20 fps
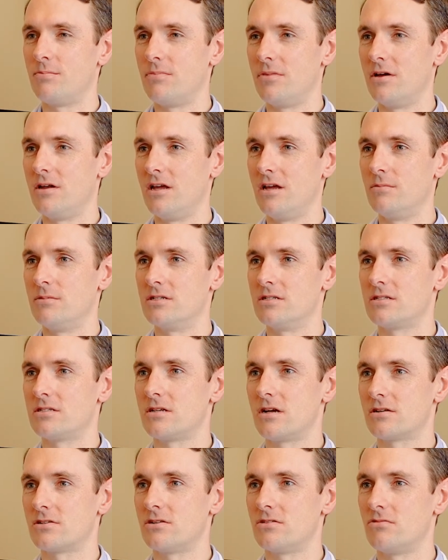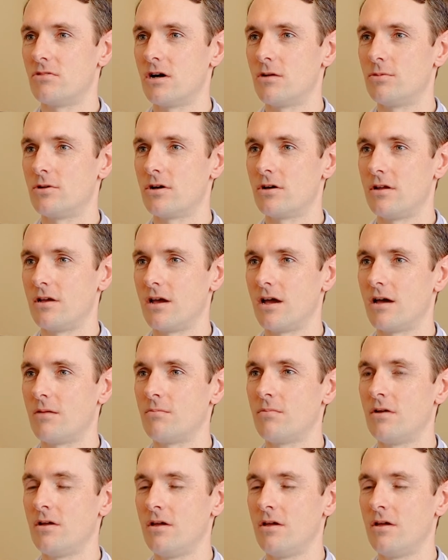My name is Dr. Rob Cunningham.